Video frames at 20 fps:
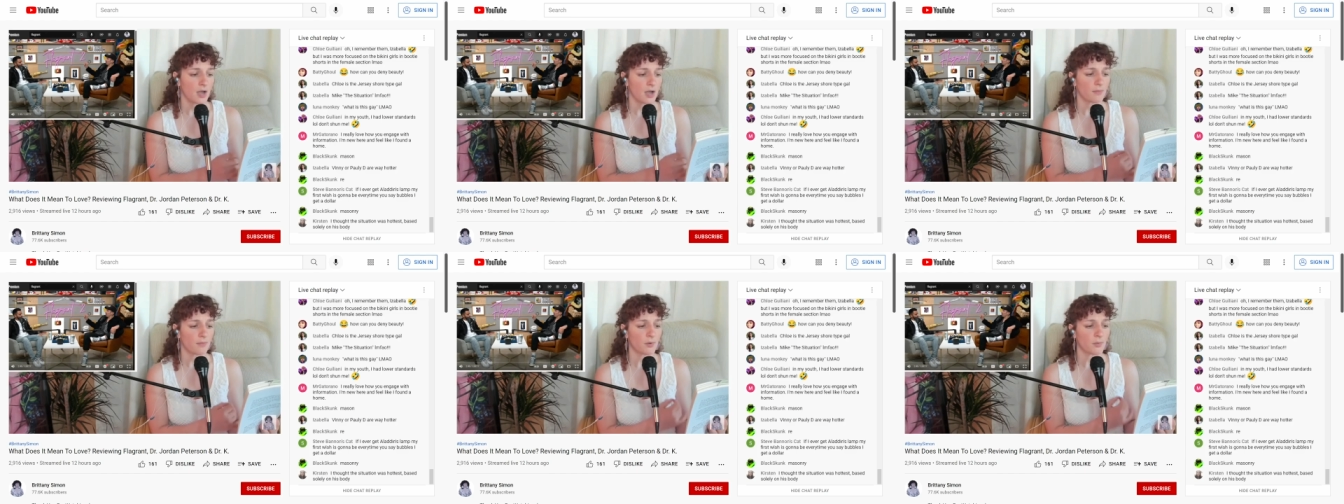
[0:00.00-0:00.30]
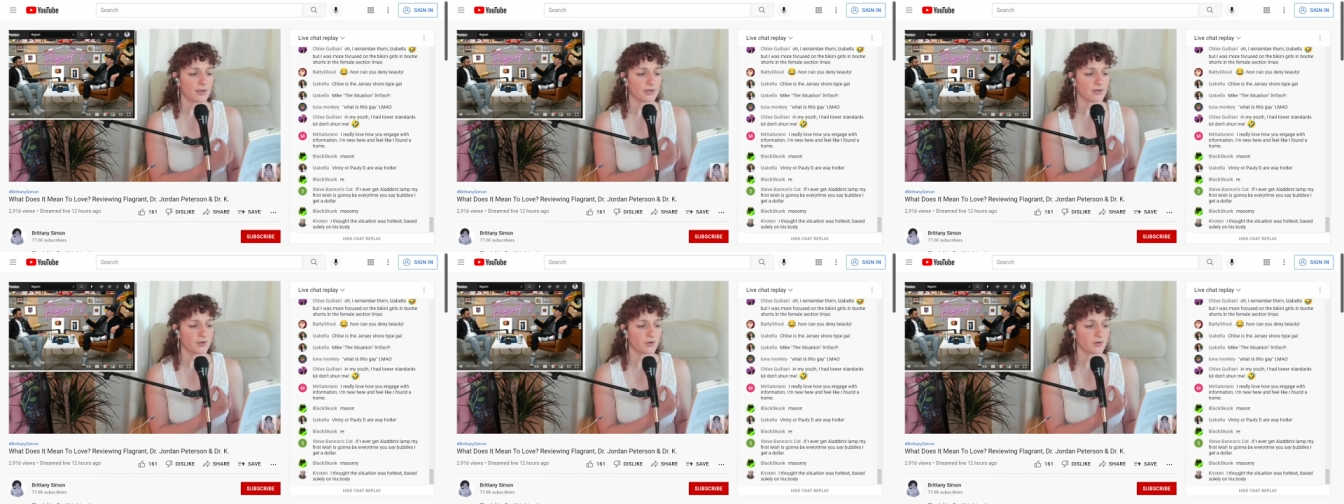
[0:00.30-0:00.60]
But
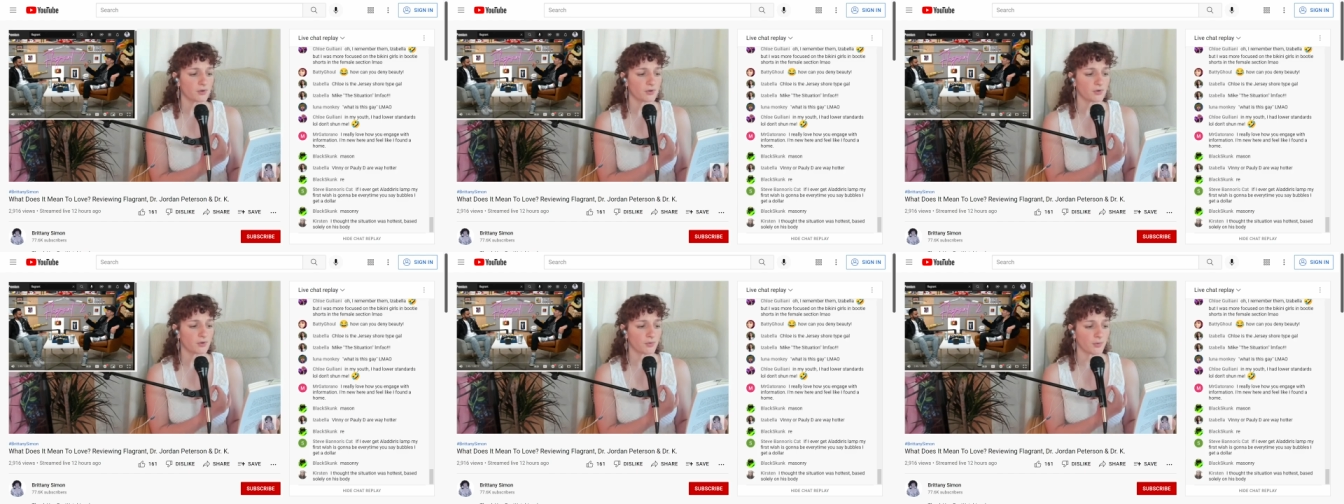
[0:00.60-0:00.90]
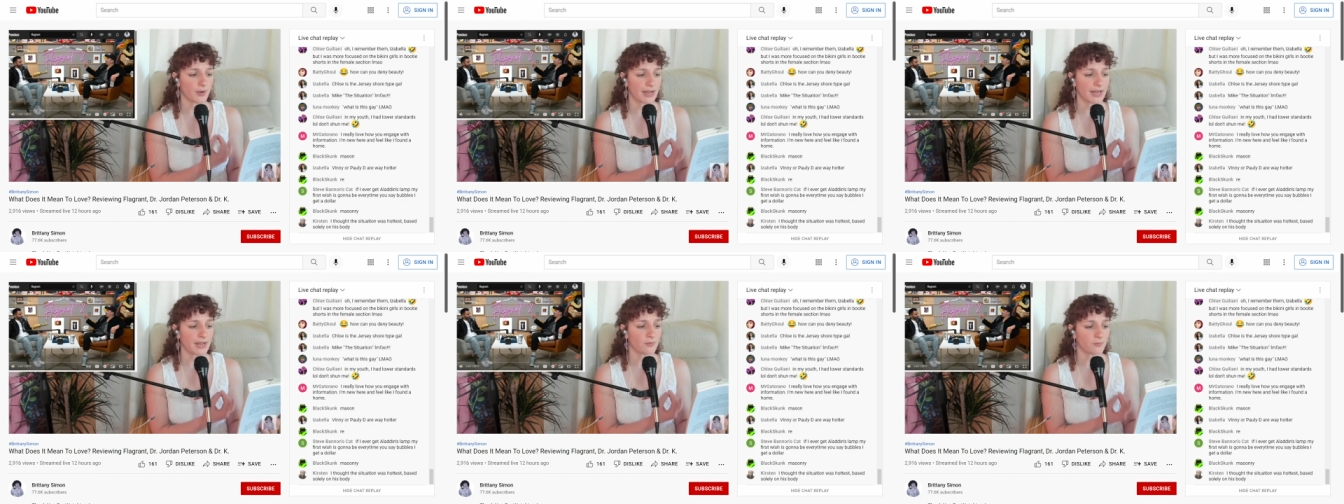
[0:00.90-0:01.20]
when
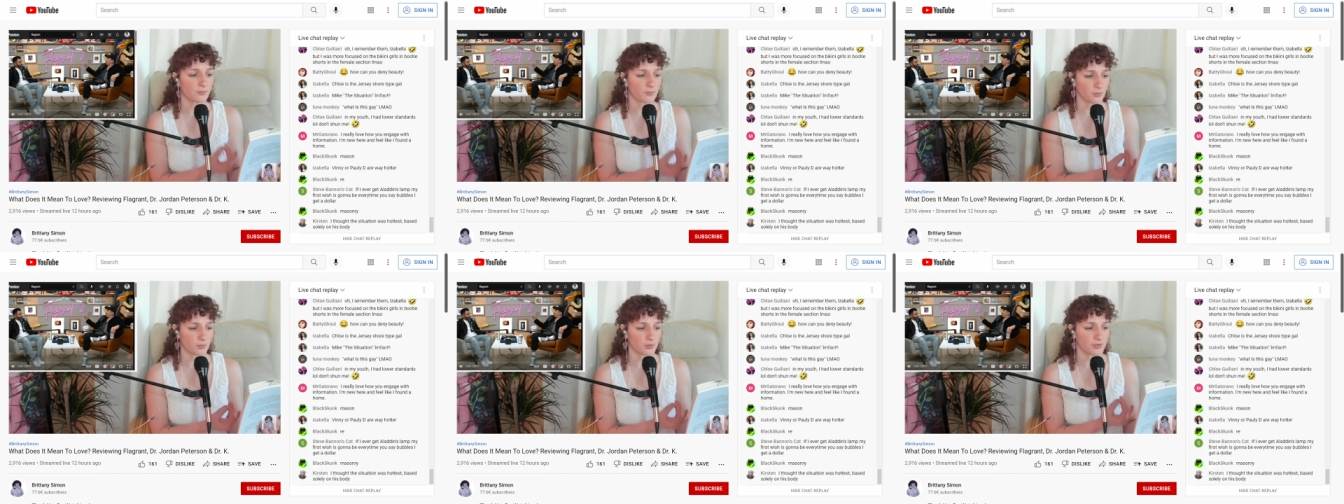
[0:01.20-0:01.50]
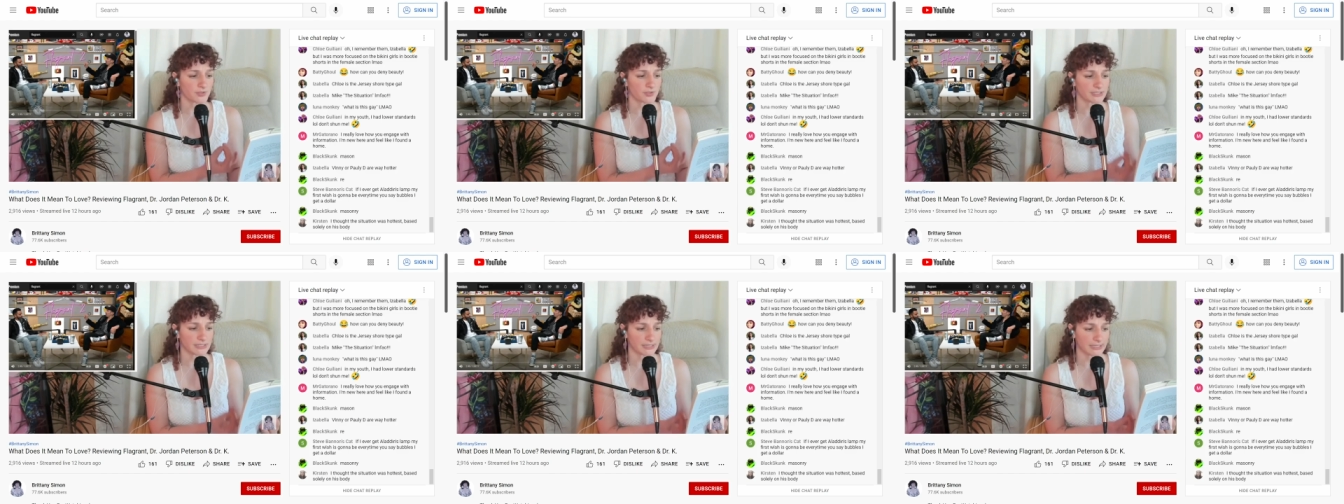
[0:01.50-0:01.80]
great
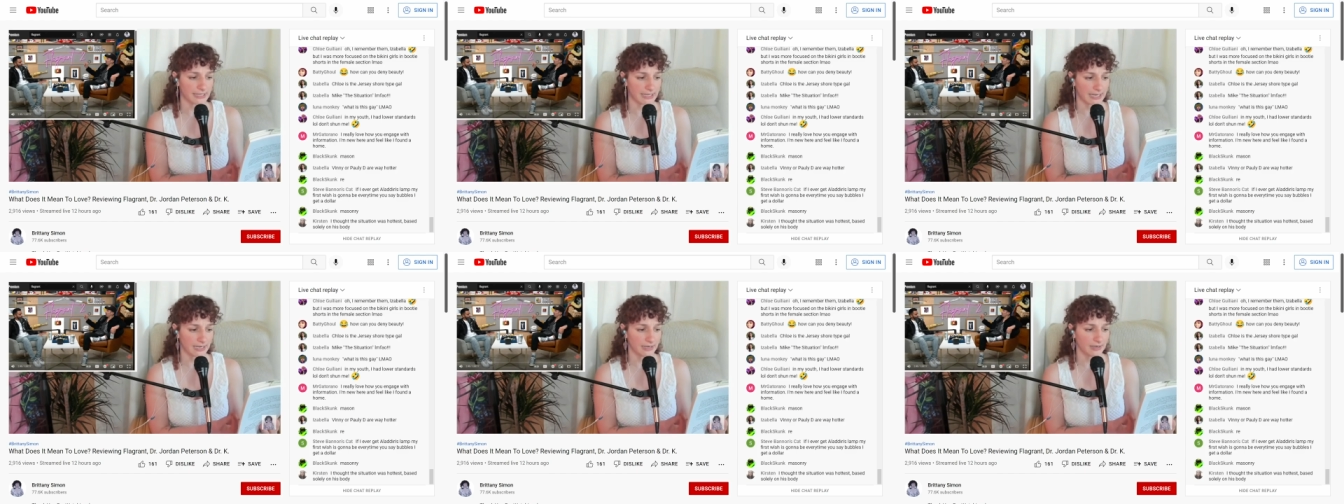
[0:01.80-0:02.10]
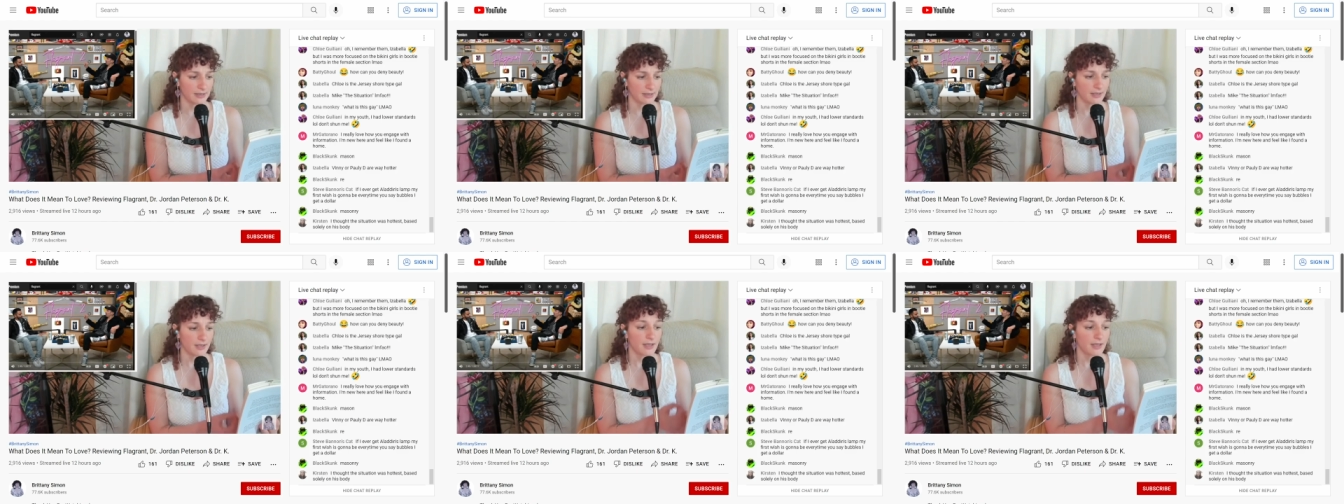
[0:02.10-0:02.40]
rulers lead,